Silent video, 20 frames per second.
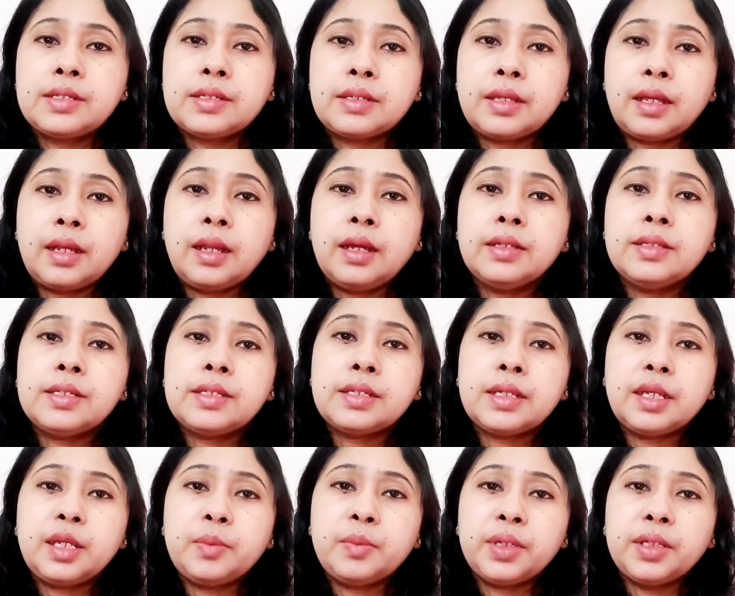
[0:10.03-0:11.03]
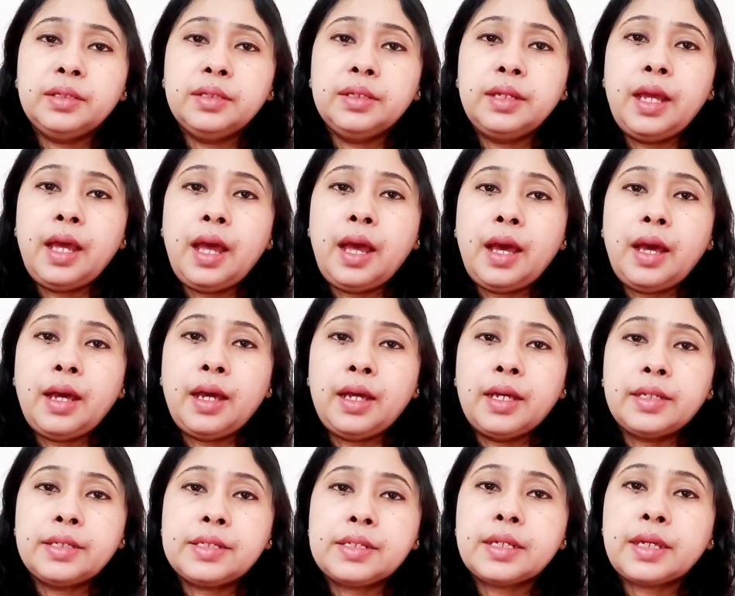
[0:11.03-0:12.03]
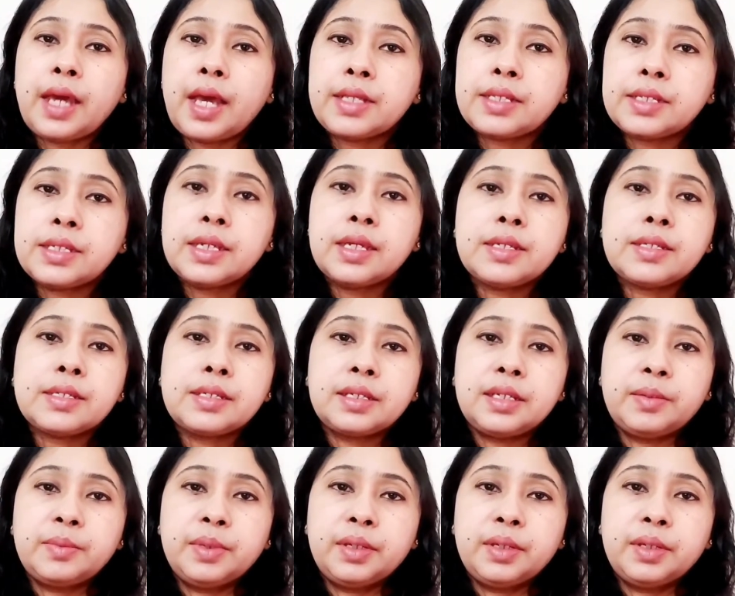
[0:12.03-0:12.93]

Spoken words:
Ceylon cinnamon and cassia